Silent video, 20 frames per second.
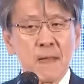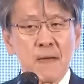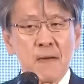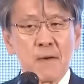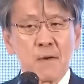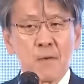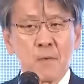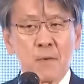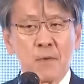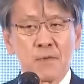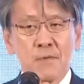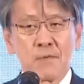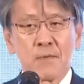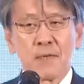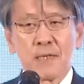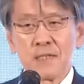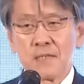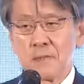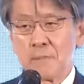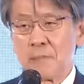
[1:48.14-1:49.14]
or
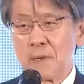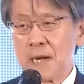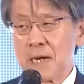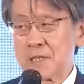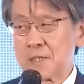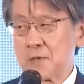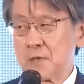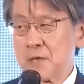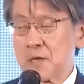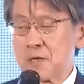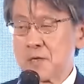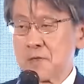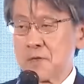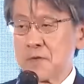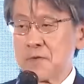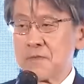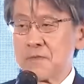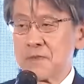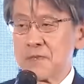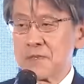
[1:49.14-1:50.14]
Japan
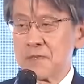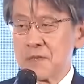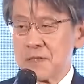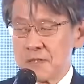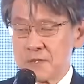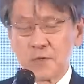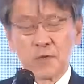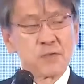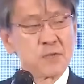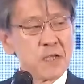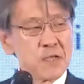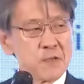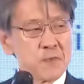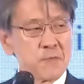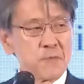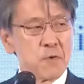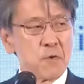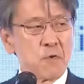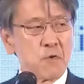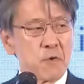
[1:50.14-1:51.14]
Association
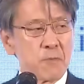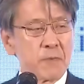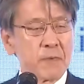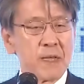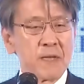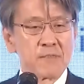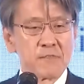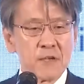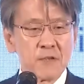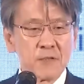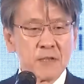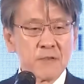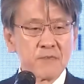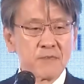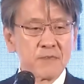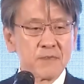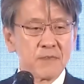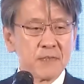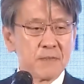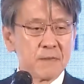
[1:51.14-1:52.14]
for Corporate
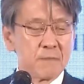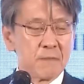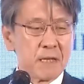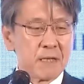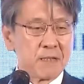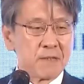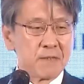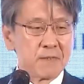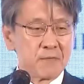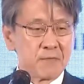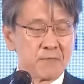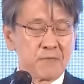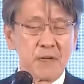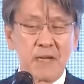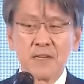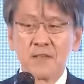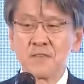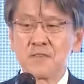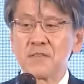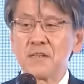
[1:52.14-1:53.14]
Executive, and my good
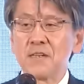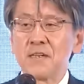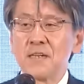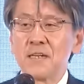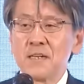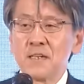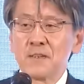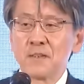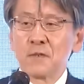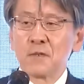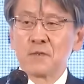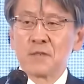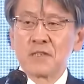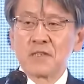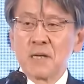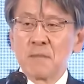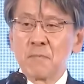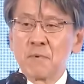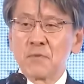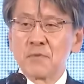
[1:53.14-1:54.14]
friend, Dr.
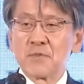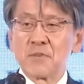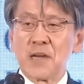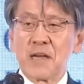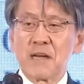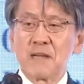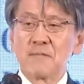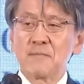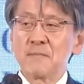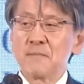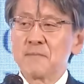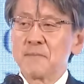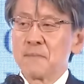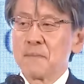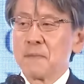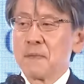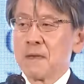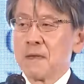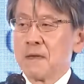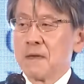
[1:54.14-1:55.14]
Samir Saran,
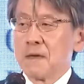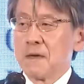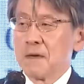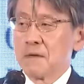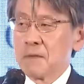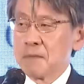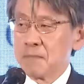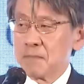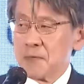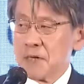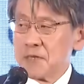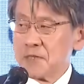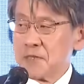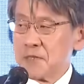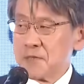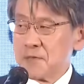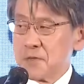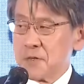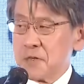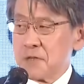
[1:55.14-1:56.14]
our
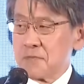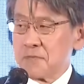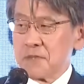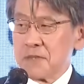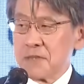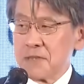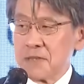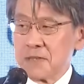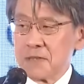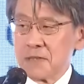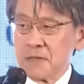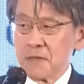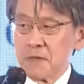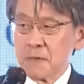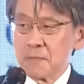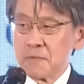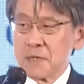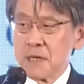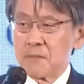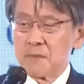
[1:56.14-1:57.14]
president of
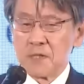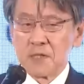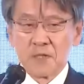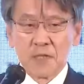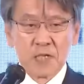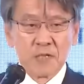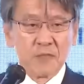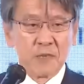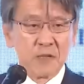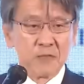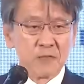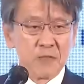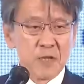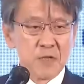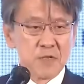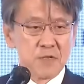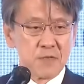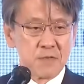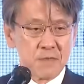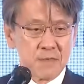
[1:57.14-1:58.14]
Observer Research
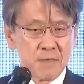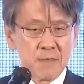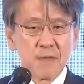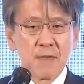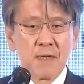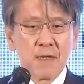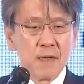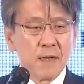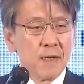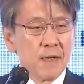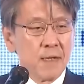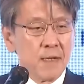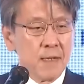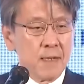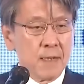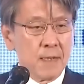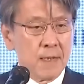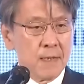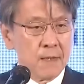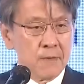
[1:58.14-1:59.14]
Foundation
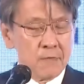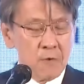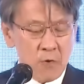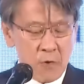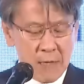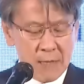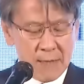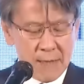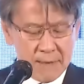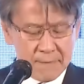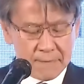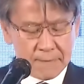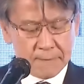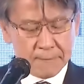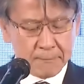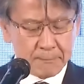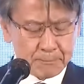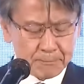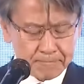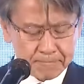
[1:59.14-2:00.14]
of ORF.
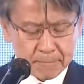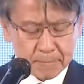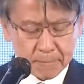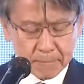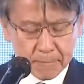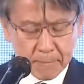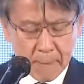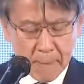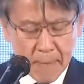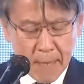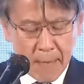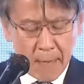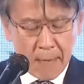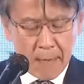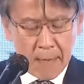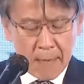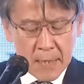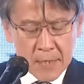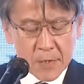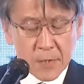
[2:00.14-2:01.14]

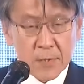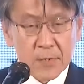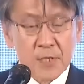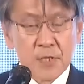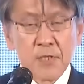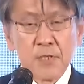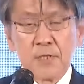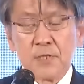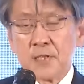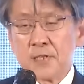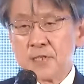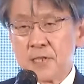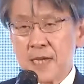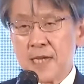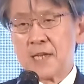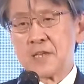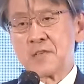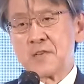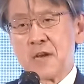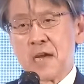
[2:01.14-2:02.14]
So this is the
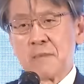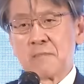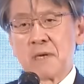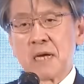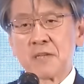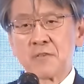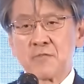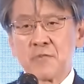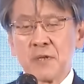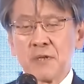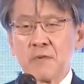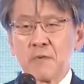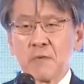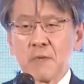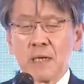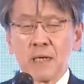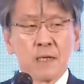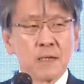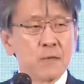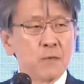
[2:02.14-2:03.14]
second time. Actually,
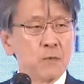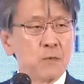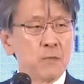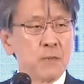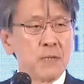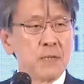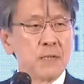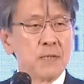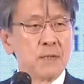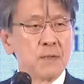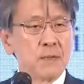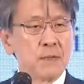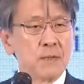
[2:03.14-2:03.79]
we